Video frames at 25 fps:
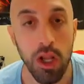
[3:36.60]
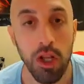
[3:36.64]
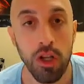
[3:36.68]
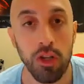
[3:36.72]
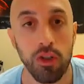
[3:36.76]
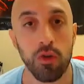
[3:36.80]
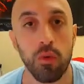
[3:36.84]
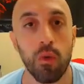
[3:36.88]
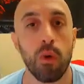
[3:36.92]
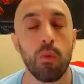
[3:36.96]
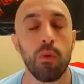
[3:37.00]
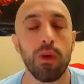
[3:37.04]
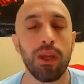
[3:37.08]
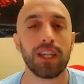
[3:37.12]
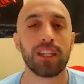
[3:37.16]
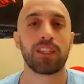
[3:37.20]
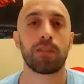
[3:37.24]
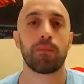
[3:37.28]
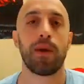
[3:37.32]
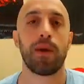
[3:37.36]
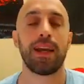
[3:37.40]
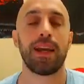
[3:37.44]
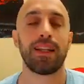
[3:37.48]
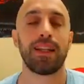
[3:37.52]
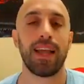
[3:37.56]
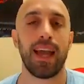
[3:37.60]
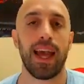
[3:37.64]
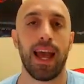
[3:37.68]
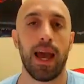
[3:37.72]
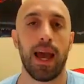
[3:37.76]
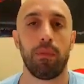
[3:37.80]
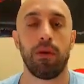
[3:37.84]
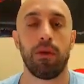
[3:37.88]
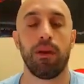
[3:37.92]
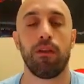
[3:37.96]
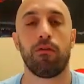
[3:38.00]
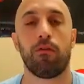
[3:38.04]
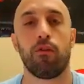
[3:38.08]
So what we expect to
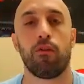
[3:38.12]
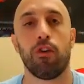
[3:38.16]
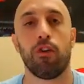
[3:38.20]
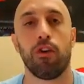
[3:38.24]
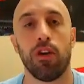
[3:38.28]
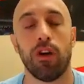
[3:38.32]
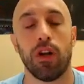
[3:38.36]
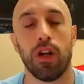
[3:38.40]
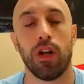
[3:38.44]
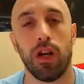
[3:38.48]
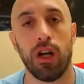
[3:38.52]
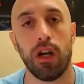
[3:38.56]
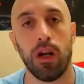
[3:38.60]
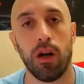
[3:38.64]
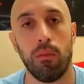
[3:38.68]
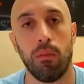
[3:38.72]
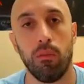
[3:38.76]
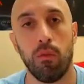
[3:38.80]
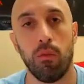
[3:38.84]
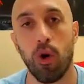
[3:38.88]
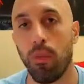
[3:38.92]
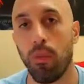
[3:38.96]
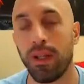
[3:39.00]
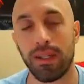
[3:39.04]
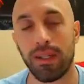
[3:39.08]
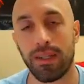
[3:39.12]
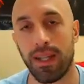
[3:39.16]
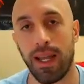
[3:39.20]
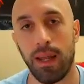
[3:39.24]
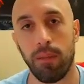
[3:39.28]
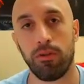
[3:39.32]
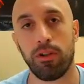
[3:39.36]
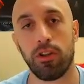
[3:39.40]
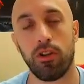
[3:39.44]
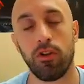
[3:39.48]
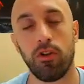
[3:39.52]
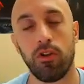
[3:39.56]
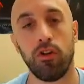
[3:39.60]
happen for Mobitz
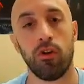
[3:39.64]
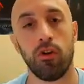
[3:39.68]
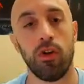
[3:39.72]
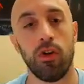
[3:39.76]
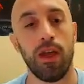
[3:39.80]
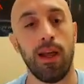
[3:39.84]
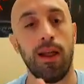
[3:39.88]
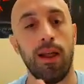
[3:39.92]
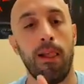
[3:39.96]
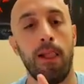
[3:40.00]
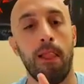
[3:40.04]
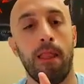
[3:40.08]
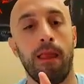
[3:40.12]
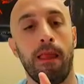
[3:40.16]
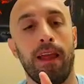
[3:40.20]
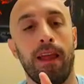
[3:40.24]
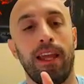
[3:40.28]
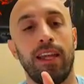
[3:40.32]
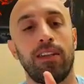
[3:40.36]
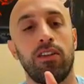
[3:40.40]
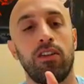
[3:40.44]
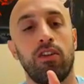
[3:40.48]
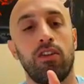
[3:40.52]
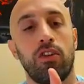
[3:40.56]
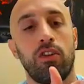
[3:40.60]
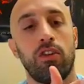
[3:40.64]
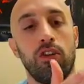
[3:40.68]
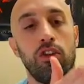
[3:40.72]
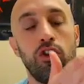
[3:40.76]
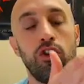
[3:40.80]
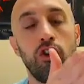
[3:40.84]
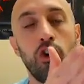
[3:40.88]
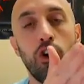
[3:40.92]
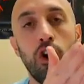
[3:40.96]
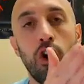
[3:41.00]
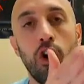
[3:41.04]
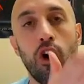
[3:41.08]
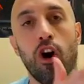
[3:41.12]
type 2 is
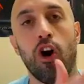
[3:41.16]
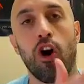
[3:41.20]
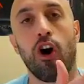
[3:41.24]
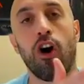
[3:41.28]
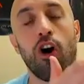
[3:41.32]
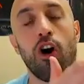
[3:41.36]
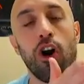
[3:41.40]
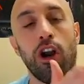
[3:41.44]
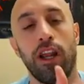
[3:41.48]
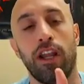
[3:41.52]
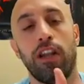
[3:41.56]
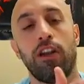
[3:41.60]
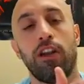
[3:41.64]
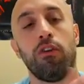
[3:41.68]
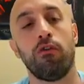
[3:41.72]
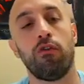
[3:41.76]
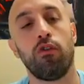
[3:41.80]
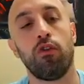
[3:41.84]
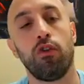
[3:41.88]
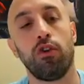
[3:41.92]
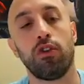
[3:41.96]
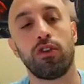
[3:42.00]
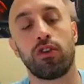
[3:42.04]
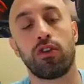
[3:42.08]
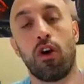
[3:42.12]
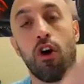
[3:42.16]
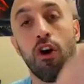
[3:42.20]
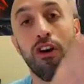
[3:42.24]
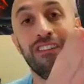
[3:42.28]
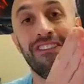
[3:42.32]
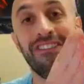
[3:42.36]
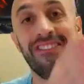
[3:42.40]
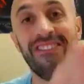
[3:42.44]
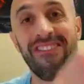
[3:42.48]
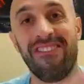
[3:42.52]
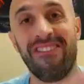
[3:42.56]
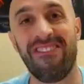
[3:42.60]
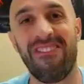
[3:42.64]
your RR intervals are
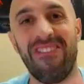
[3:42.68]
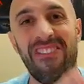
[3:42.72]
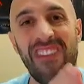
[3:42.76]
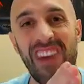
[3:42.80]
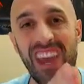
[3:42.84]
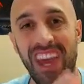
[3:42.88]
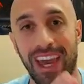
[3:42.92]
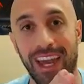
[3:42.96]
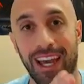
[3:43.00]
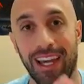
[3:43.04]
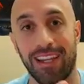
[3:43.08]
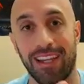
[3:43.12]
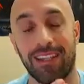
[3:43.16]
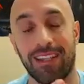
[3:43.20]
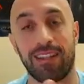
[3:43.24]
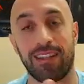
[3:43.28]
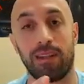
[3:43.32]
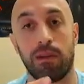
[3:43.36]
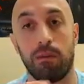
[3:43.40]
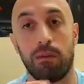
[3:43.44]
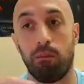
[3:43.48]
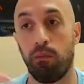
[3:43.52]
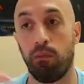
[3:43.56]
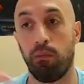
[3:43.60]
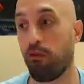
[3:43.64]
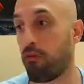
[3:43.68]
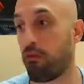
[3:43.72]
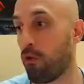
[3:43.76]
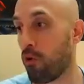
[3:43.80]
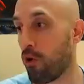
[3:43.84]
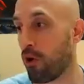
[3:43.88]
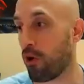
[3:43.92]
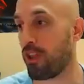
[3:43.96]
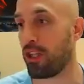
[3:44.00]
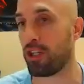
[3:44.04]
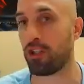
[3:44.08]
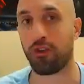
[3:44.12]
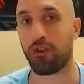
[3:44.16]
fixed
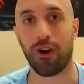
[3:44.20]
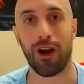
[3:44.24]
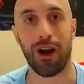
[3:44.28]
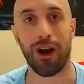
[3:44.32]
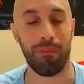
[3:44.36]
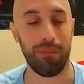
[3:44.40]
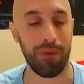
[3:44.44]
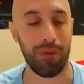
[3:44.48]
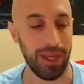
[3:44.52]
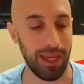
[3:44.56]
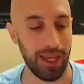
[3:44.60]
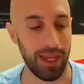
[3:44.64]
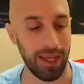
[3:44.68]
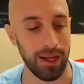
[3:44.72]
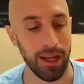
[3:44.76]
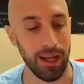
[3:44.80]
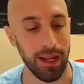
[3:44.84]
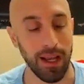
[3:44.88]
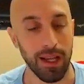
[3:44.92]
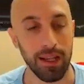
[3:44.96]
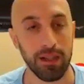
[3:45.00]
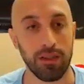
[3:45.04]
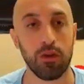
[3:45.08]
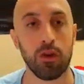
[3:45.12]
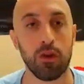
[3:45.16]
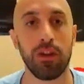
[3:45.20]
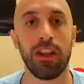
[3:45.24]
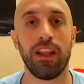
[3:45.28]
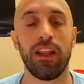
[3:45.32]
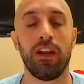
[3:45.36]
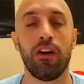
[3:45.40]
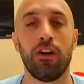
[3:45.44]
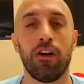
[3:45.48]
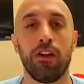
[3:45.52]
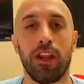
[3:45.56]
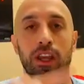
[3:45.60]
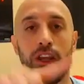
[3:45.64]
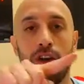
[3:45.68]
before the drop beat. So
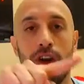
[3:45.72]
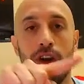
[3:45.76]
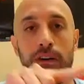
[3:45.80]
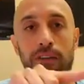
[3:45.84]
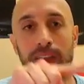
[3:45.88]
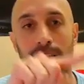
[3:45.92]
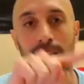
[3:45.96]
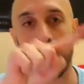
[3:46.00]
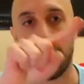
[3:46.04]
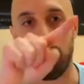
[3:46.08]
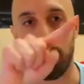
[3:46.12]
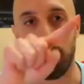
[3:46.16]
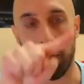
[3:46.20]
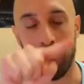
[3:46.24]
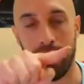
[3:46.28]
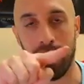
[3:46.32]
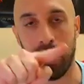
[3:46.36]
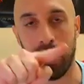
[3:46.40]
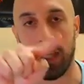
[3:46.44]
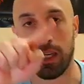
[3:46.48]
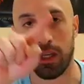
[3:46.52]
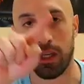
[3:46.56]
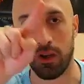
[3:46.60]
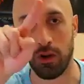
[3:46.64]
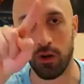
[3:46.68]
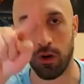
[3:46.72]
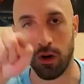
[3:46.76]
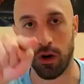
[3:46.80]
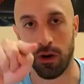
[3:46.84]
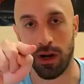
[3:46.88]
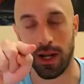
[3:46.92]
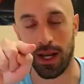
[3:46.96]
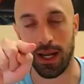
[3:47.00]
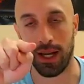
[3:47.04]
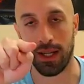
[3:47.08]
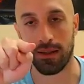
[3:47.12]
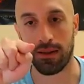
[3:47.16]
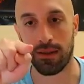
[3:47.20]
literally you have like a
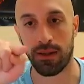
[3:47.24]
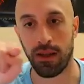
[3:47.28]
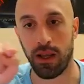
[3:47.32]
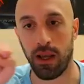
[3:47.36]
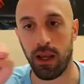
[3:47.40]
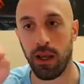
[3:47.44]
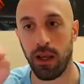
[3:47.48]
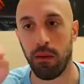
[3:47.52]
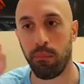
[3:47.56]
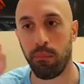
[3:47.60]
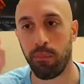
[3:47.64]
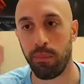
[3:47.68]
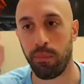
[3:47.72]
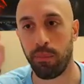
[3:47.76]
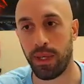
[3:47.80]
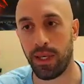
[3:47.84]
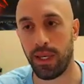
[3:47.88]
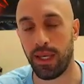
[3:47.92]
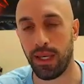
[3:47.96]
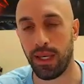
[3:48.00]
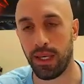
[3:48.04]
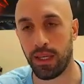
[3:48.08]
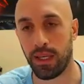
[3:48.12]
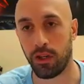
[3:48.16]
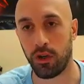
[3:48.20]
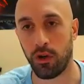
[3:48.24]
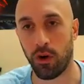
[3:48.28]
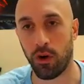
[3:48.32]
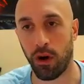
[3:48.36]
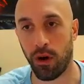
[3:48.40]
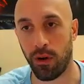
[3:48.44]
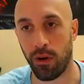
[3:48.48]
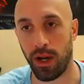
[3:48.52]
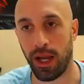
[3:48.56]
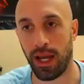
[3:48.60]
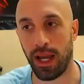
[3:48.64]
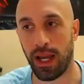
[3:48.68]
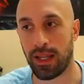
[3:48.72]
PQRS
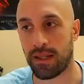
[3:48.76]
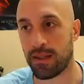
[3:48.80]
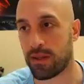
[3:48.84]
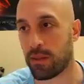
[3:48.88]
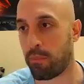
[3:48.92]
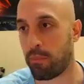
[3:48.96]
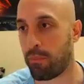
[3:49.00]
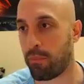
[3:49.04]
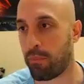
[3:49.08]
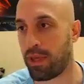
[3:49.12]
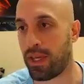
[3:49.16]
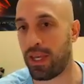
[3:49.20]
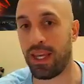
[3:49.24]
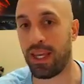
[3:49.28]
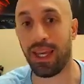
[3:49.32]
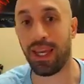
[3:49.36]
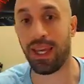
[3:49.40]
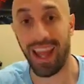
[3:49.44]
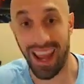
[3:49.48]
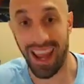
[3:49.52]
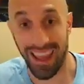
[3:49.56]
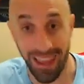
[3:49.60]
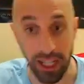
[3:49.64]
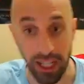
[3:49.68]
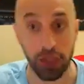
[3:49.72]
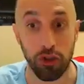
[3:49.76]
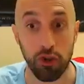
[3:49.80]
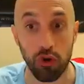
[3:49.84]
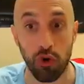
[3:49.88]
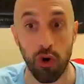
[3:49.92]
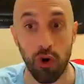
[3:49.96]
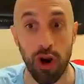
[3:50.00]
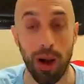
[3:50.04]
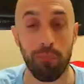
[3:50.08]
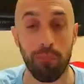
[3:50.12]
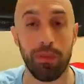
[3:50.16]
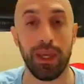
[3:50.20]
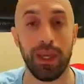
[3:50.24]
PQRS, P, and then
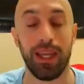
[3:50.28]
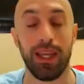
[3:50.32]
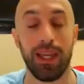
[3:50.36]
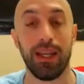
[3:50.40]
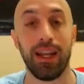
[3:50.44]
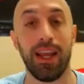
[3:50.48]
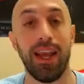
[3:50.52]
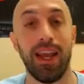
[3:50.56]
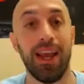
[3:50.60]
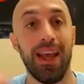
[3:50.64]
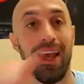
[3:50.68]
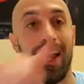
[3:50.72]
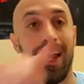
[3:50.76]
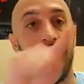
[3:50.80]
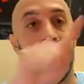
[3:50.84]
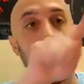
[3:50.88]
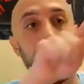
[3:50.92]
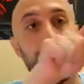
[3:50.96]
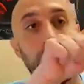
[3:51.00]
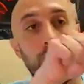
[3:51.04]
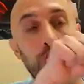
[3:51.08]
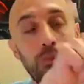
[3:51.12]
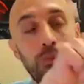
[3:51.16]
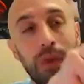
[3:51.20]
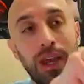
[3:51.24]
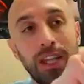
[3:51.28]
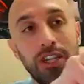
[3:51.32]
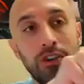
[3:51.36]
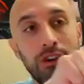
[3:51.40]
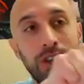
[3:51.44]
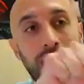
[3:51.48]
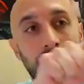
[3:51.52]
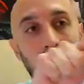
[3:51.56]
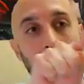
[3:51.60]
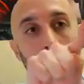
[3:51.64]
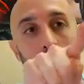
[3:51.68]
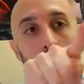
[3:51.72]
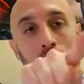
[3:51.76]
drop beat. And if you measure
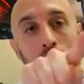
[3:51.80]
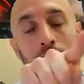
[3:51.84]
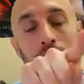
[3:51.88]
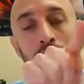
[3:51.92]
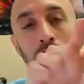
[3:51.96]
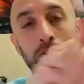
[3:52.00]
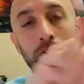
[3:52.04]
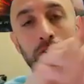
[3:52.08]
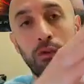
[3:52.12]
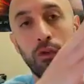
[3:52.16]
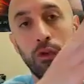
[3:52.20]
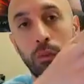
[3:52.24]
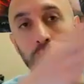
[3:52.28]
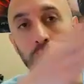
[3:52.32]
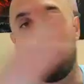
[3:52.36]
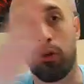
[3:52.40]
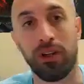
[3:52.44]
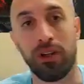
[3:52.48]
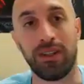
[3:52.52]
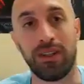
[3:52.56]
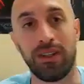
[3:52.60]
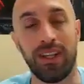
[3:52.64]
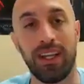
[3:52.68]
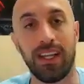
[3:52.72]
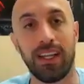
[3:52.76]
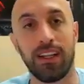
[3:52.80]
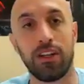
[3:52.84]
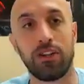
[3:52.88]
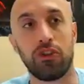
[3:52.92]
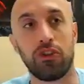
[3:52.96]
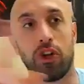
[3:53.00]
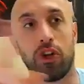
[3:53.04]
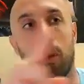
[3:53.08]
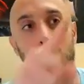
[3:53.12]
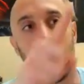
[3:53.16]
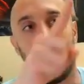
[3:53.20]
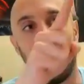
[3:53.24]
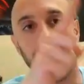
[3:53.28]
that R interval preceding the
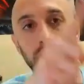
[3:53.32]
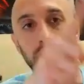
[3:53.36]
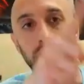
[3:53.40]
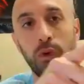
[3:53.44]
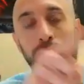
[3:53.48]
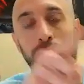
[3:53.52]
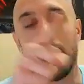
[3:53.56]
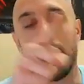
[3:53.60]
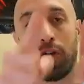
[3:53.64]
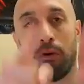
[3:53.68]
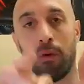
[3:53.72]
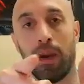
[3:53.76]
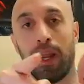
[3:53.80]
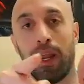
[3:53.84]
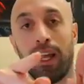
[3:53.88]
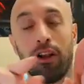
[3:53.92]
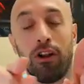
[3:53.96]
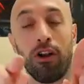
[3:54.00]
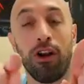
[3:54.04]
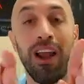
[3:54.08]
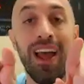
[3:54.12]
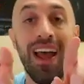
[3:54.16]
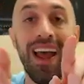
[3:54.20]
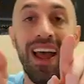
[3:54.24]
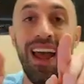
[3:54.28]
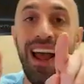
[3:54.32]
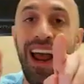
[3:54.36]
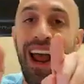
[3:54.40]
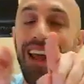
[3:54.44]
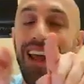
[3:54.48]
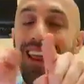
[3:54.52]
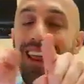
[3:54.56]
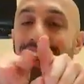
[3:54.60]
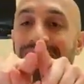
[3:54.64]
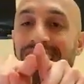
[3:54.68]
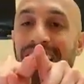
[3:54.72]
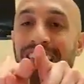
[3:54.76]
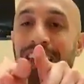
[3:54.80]
drop beat, it's regular, regular.
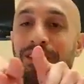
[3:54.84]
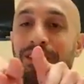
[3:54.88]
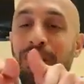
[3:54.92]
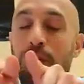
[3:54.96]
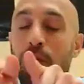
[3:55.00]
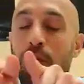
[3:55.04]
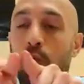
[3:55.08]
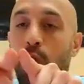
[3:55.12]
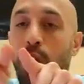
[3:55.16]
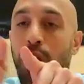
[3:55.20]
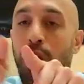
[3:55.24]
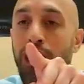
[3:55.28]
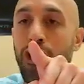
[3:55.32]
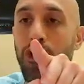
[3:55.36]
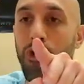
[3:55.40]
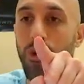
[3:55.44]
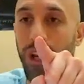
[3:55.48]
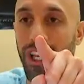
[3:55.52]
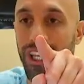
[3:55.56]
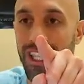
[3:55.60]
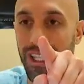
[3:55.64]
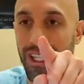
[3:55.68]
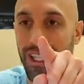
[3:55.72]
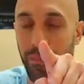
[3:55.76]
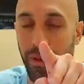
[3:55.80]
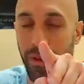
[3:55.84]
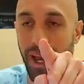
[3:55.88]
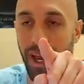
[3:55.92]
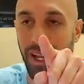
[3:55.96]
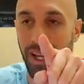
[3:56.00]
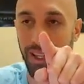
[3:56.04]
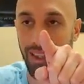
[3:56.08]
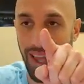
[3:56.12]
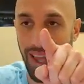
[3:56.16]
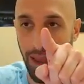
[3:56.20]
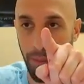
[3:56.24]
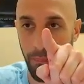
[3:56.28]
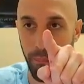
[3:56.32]
And then even where you
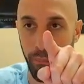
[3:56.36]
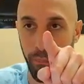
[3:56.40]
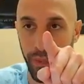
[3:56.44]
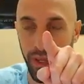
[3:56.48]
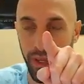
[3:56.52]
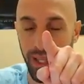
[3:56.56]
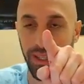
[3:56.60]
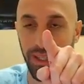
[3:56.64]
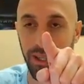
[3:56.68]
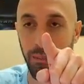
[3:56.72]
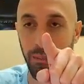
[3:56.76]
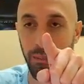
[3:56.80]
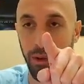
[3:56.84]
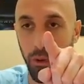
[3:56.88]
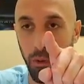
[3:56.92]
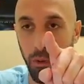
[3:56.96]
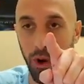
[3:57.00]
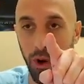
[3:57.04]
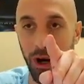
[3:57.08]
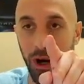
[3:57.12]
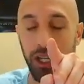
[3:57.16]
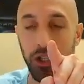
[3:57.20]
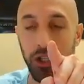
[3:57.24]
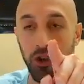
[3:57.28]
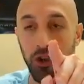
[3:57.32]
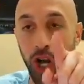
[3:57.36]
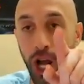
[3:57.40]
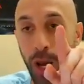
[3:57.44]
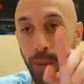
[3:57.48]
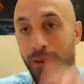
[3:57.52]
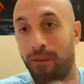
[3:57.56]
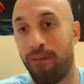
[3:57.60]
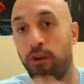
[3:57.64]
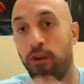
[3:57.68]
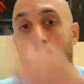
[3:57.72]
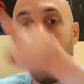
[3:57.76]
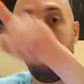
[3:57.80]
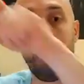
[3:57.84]
expect that beat to be where it dropped,
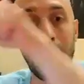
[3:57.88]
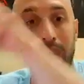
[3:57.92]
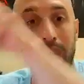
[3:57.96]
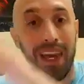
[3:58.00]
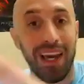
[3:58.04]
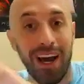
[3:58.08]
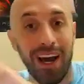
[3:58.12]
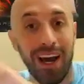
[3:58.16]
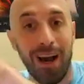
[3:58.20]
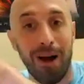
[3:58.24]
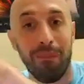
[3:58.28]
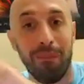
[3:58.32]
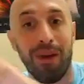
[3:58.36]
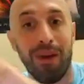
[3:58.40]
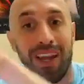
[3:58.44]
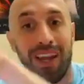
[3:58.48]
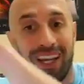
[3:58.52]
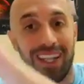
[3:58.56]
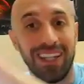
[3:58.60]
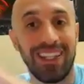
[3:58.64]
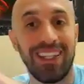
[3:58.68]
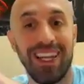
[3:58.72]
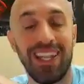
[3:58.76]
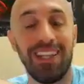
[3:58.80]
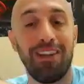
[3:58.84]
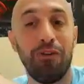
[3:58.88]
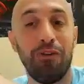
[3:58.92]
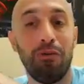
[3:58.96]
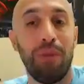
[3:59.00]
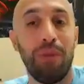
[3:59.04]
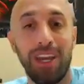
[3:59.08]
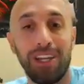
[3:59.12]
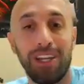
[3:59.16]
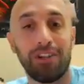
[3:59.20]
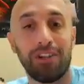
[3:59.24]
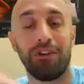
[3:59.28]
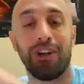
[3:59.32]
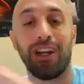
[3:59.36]
if you pick up and continue
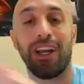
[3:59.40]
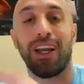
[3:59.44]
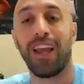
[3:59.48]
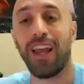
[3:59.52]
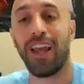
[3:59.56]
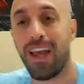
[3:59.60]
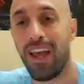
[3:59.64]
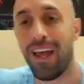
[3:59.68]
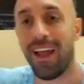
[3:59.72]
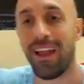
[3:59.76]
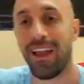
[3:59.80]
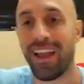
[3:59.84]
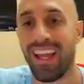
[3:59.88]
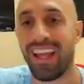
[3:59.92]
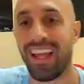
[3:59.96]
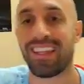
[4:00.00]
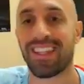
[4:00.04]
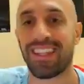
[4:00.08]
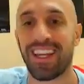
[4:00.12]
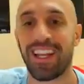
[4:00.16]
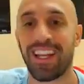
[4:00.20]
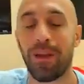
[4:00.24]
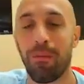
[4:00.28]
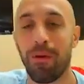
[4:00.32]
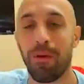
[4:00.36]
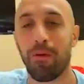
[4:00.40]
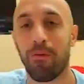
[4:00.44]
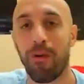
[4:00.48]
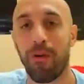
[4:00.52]
measuring, it's going to be